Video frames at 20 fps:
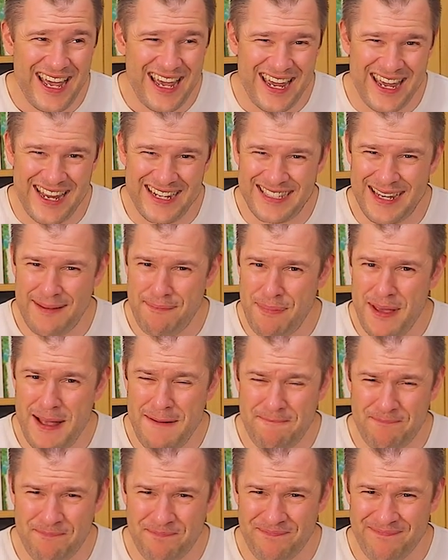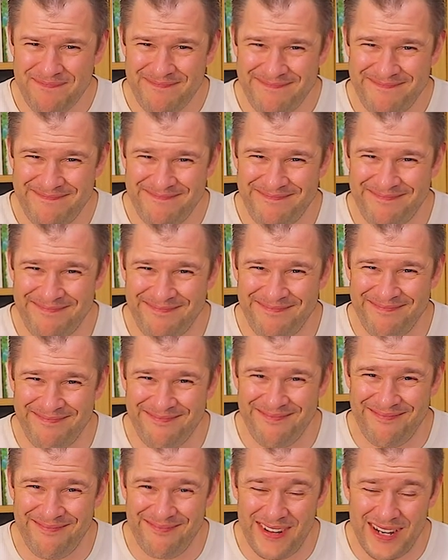it's a bit...
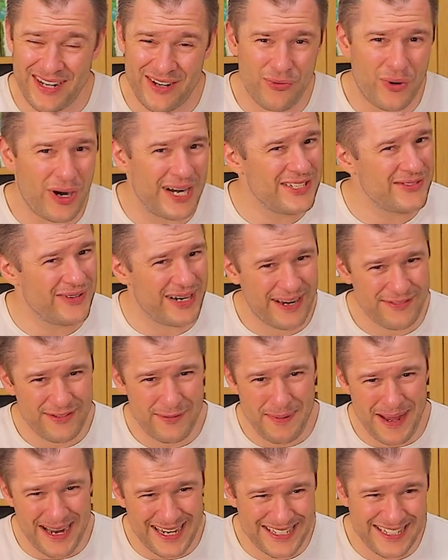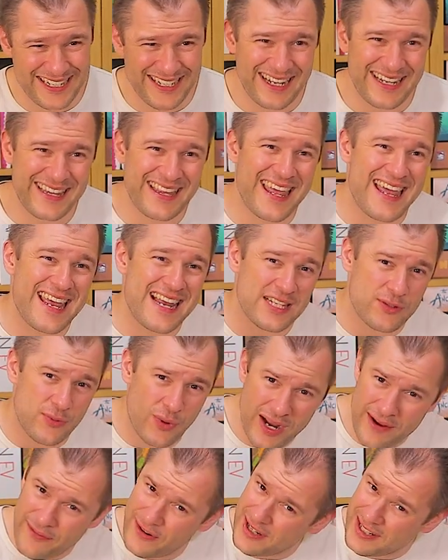like, why do I have to package it like this?
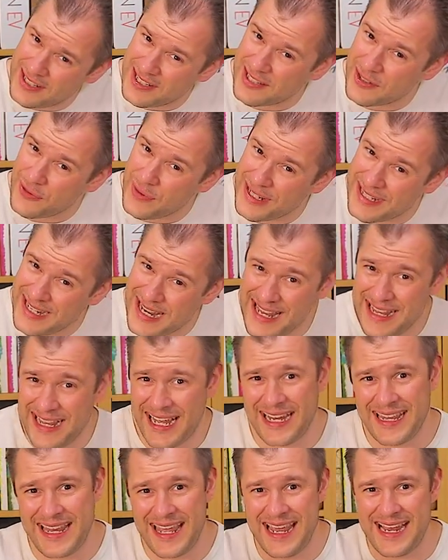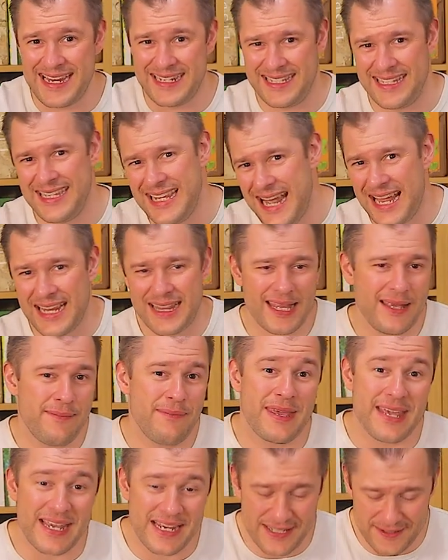Why have I got to squeeze it in like this? Not the
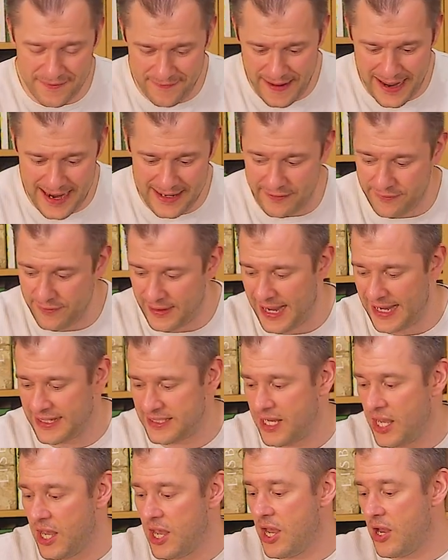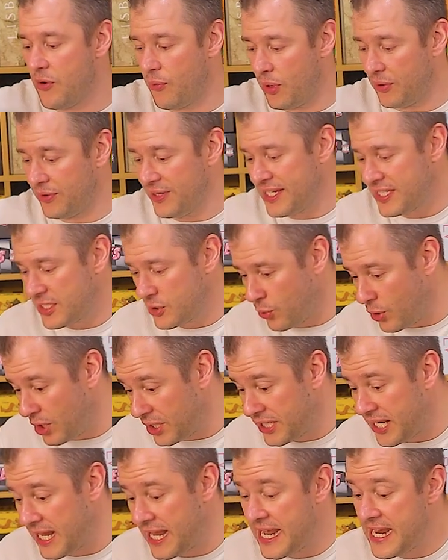biggest fan of that. Well, this
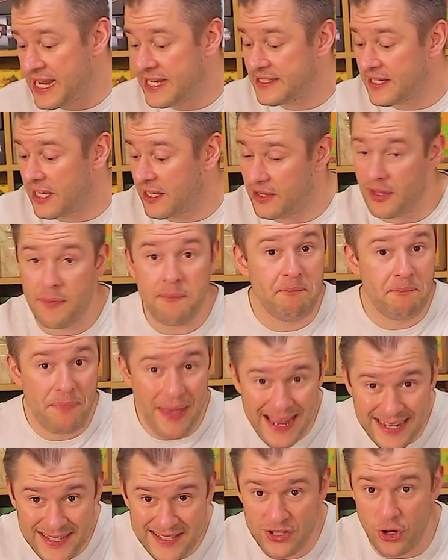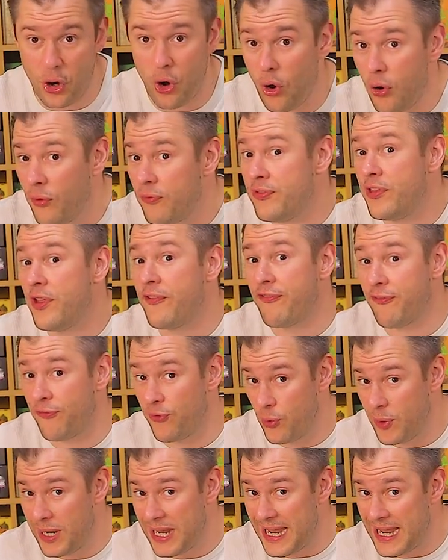one is the best of the
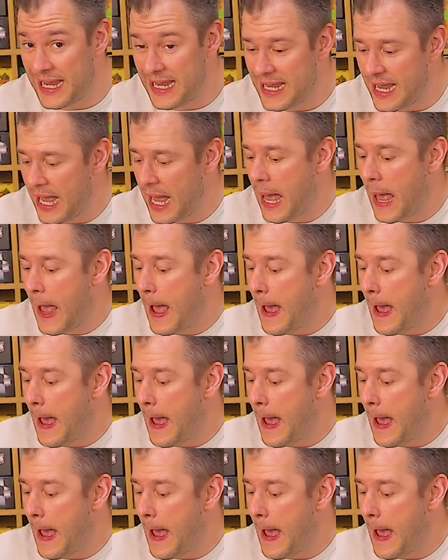three,